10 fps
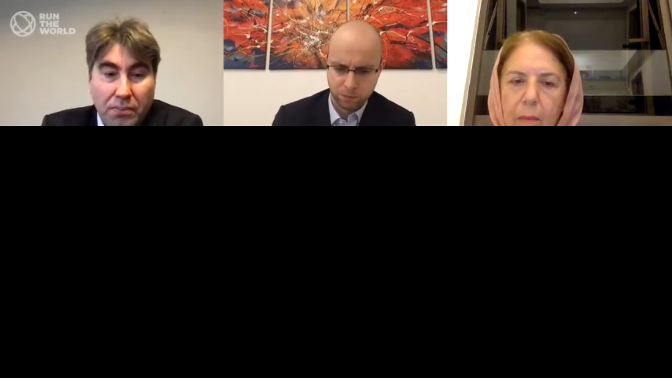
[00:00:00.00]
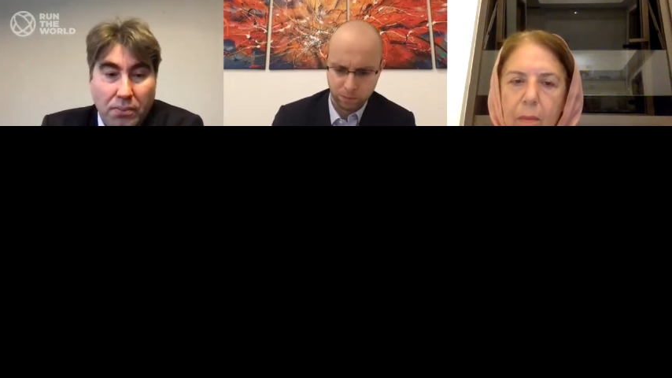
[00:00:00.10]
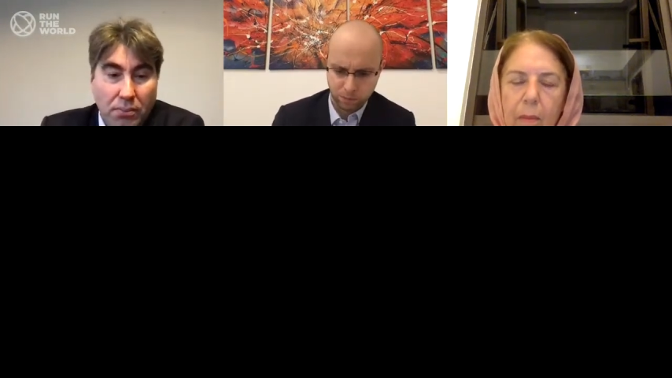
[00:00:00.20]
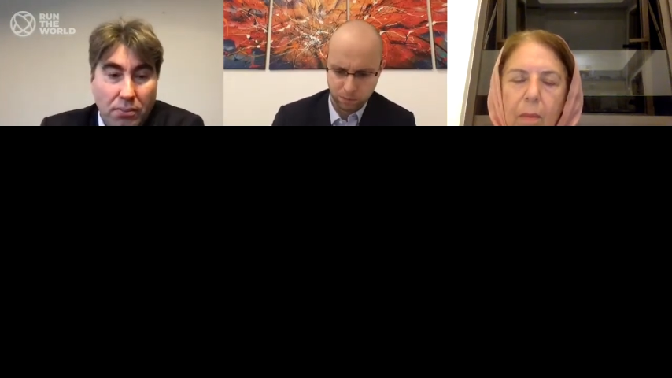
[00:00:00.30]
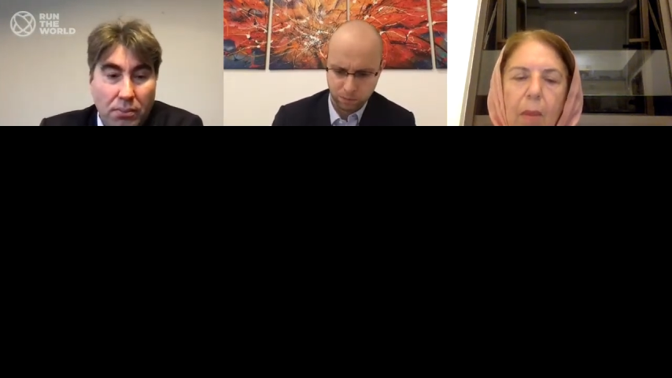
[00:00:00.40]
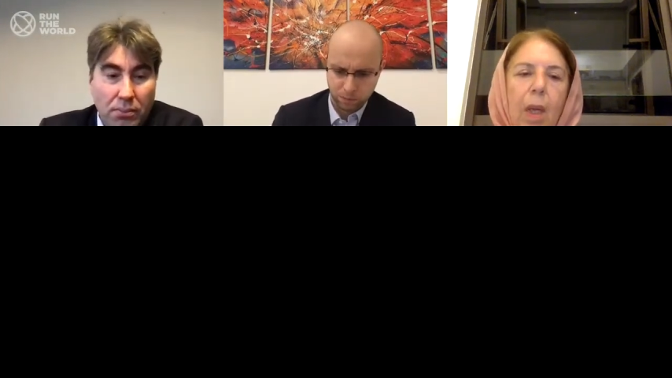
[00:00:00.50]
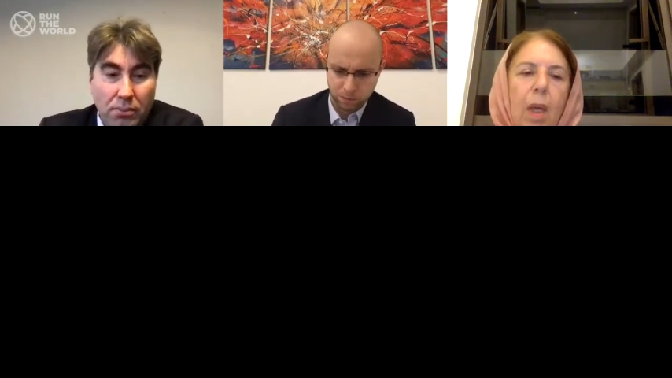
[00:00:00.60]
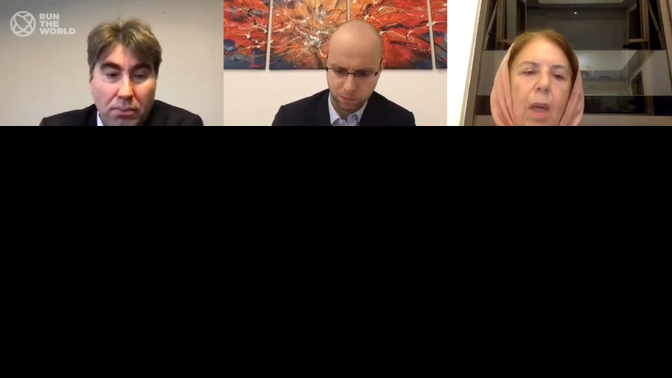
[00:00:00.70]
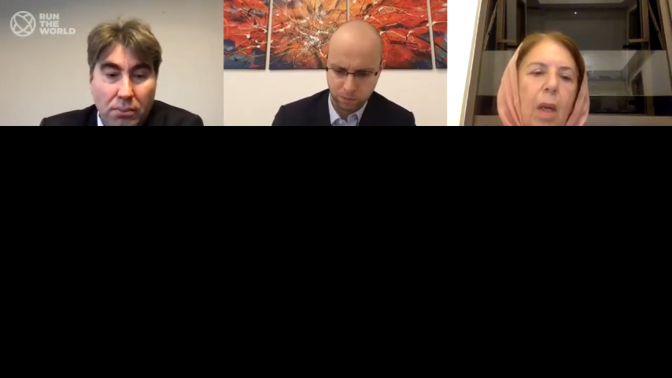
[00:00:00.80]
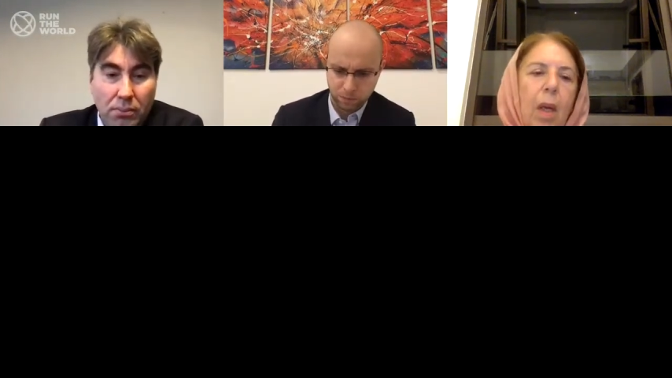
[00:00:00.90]

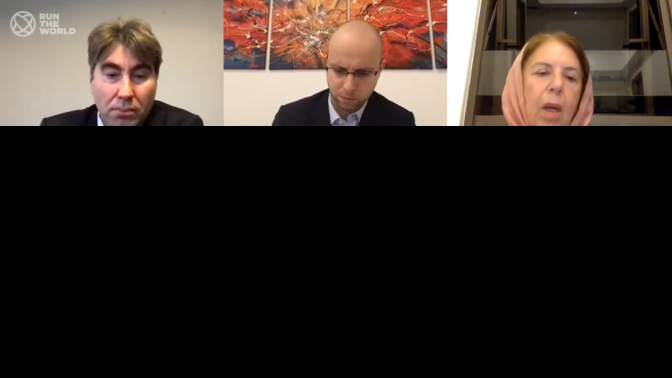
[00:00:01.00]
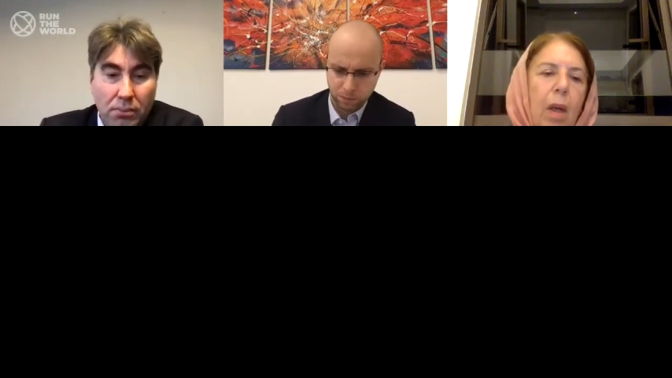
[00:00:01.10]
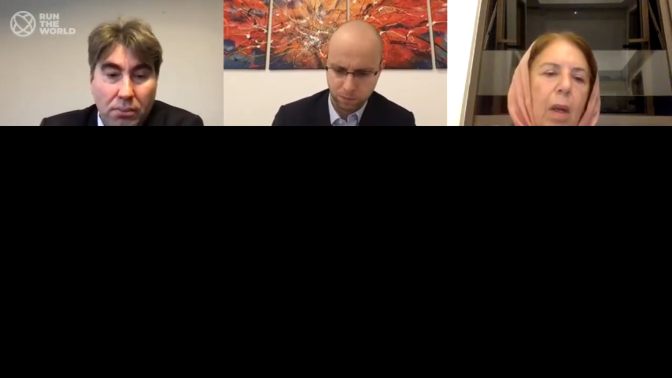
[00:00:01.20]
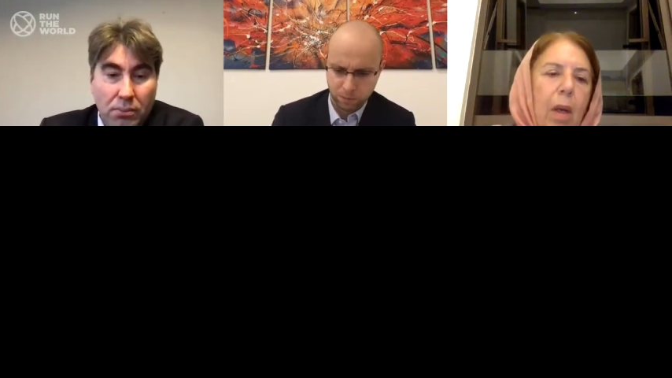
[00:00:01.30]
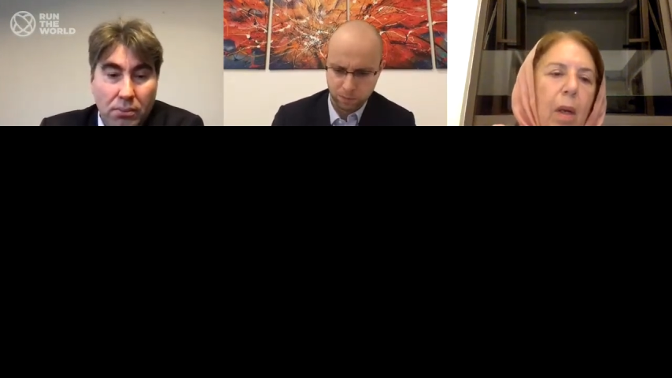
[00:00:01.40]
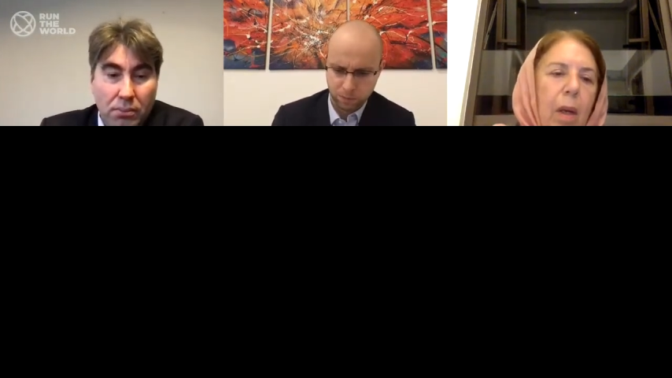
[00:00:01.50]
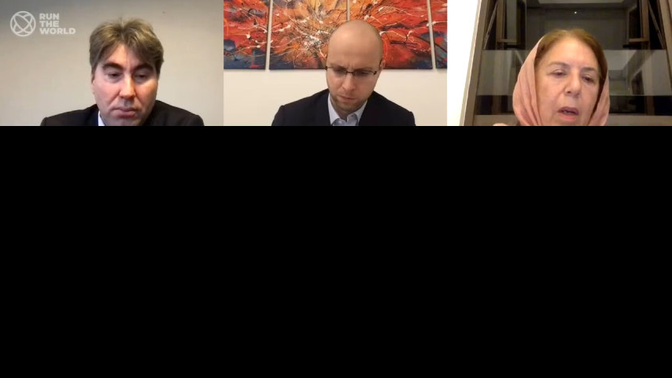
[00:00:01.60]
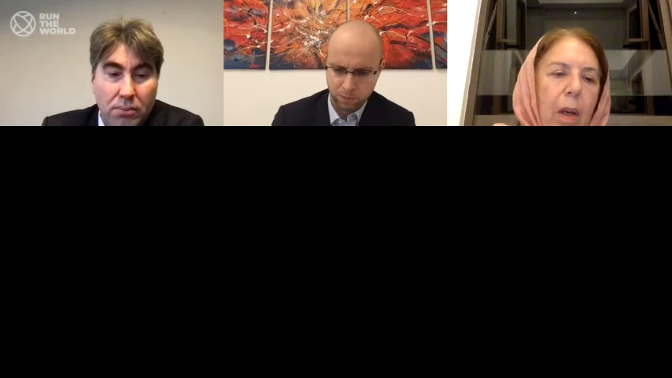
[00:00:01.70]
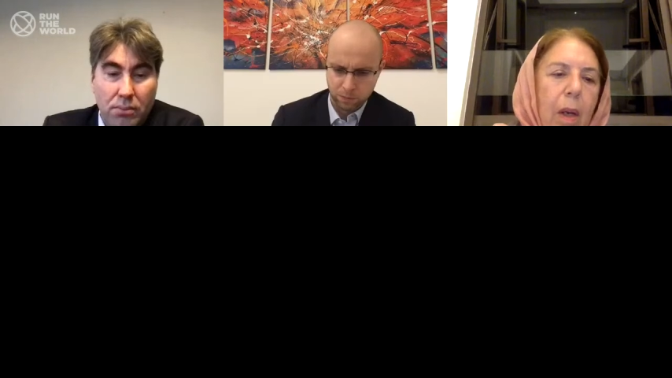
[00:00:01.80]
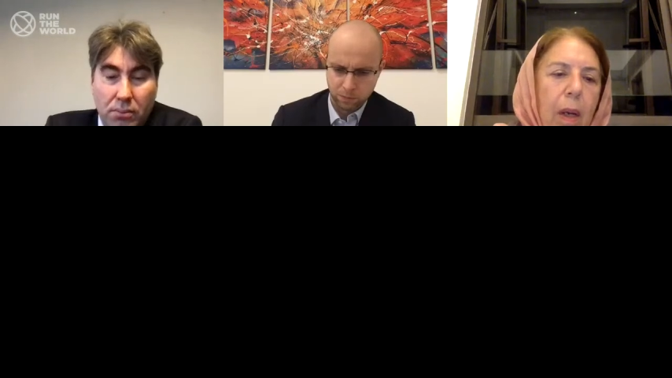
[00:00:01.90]

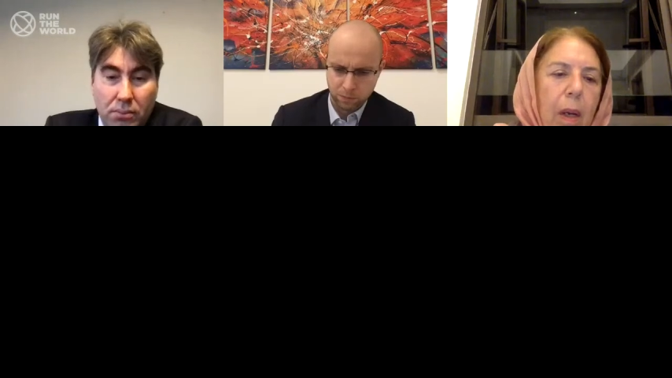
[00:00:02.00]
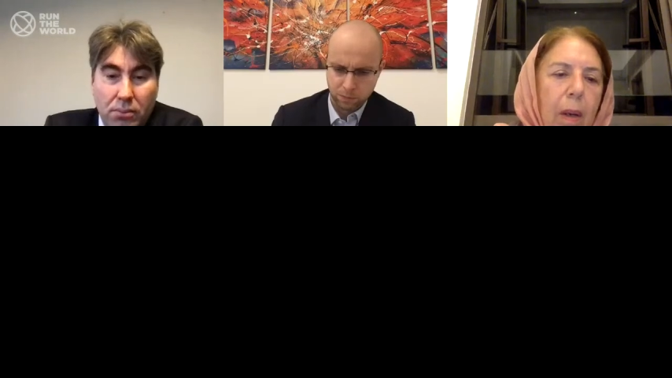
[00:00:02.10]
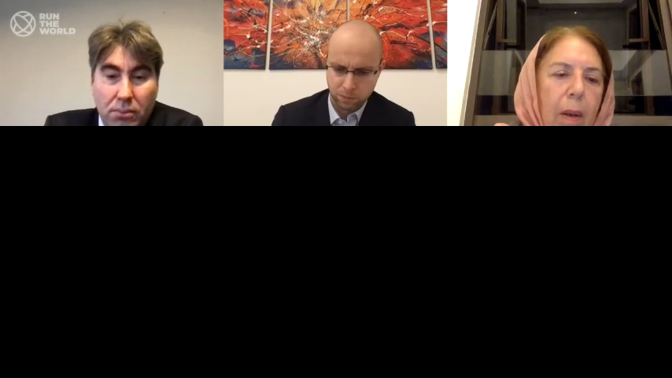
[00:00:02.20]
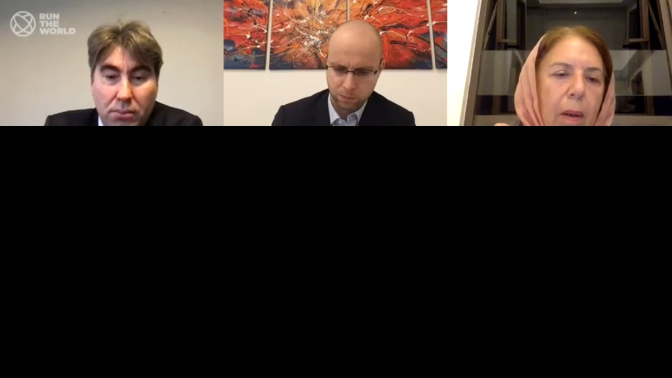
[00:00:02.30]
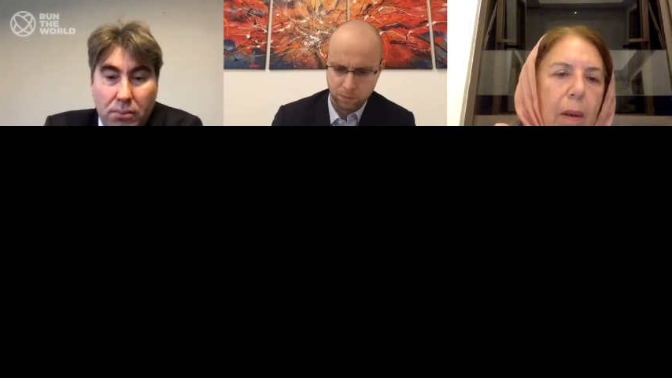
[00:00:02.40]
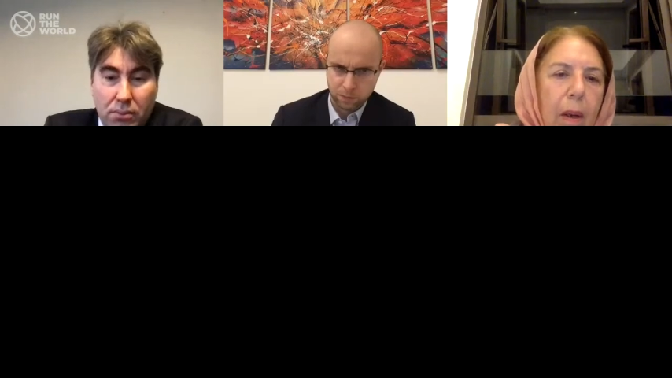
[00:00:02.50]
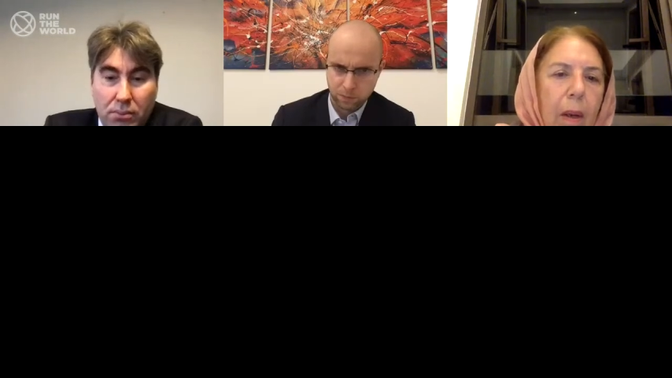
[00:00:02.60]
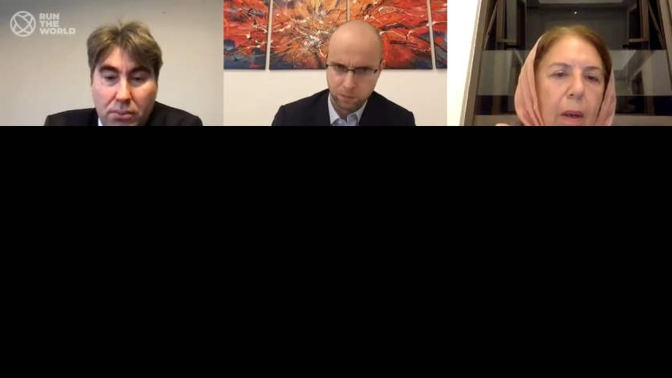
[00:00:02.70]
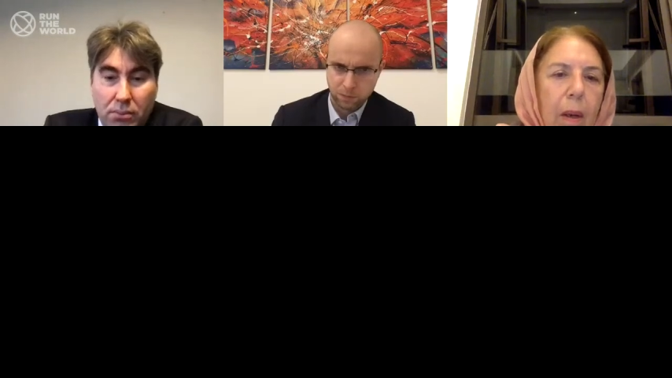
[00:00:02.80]
[no speech]